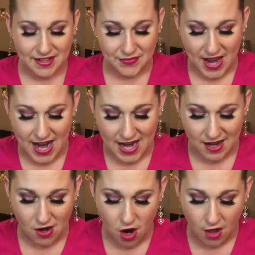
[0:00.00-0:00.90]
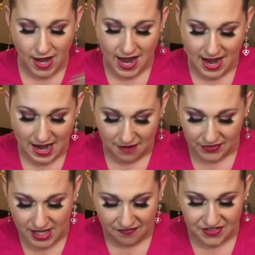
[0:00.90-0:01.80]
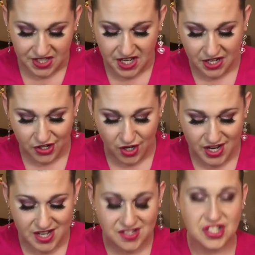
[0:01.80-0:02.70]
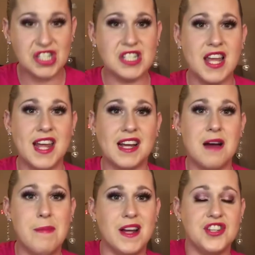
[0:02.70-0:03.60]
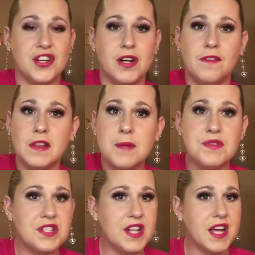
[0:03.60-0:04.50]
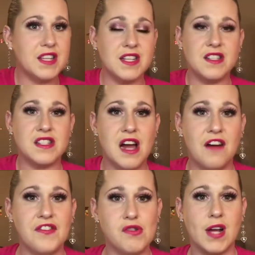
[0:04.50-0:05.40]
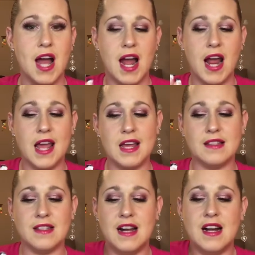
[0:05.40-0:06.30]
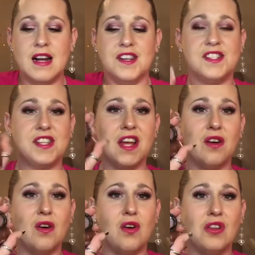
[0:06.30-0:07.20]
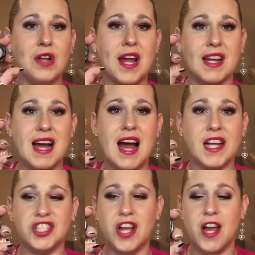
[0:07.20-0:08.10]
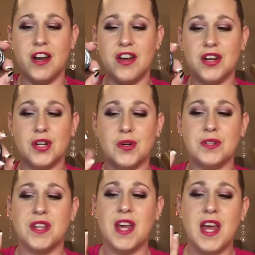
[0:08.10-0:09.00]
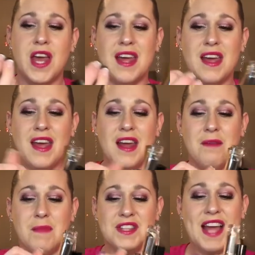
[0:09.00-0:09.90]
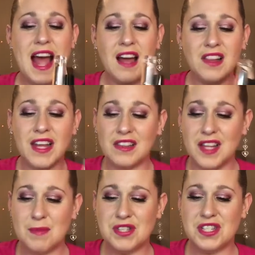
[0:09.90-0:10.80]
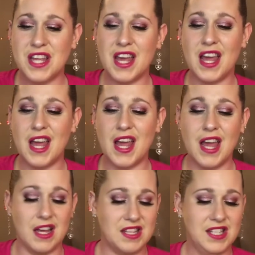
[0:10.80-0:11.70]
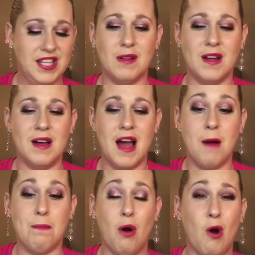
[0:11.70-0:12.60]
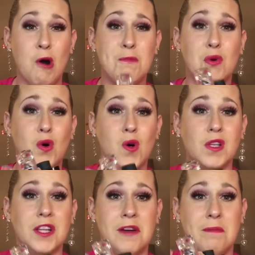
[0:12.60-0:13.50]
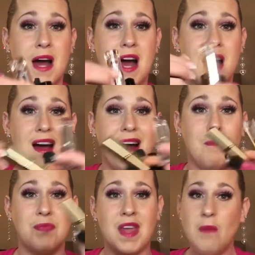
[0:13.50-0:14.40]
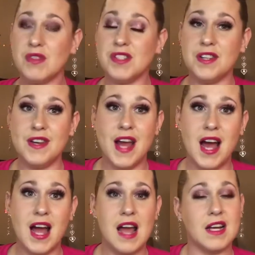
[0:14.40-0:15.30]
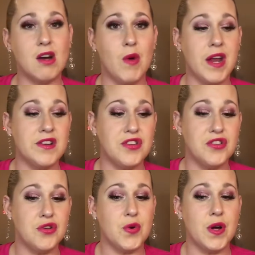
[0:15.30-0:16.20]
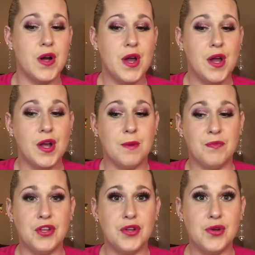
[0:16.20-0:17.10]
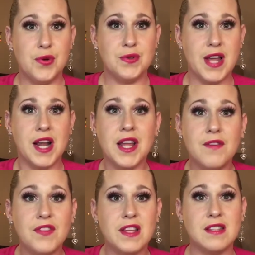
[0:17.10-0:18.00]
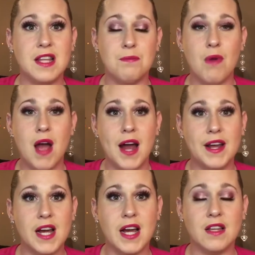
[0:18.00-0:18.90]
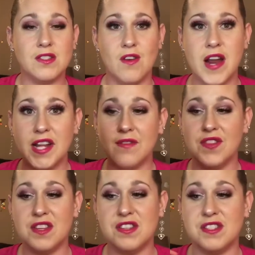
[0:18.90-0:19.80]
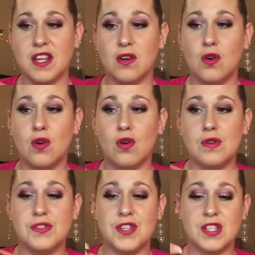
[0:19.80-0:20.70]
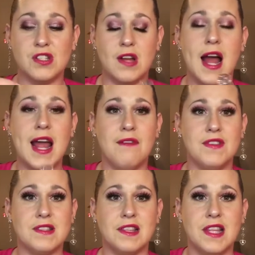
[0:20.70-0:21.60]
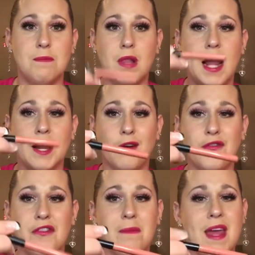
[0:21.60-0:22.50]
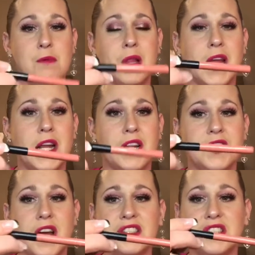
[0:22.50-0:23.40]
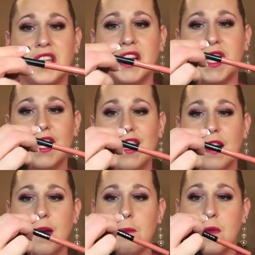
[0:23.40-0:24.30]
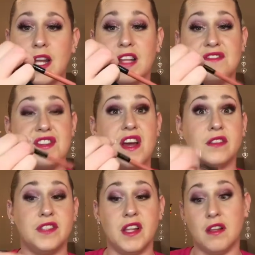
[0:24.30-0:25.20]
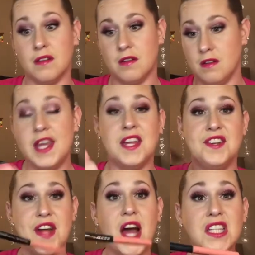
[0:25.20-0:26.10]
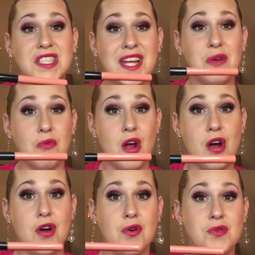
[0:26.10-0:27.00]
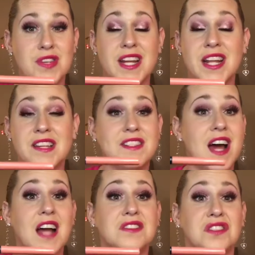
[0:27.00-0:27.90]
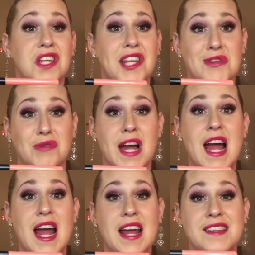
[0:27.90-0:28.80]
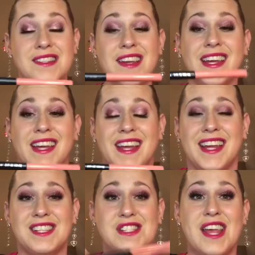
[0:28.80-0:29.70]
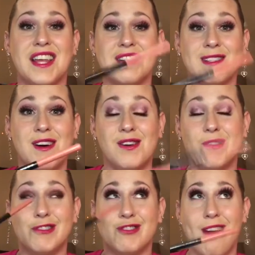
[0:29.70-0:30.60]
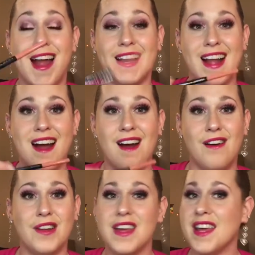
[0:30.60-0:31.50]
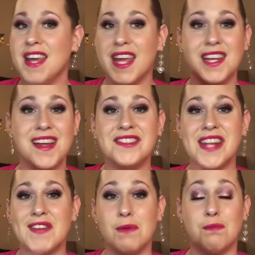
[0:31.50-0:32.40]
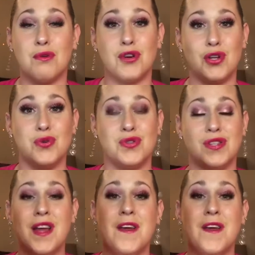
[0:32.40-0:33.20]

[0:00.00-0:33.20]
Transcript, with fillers: of that, all I have left in here is just like a bunch of lipsticks and stuff, you guys. Single like eyeshadows and metallic lipsticks, a purple lip balm. I'm just not going to use any of these lip products or any of these singles. This, I have this lip liner from Maybelline and Dusty. It is dusty. In Dusty Rose, it is dusty, you guys. It's like so dried out. It doesn't even produce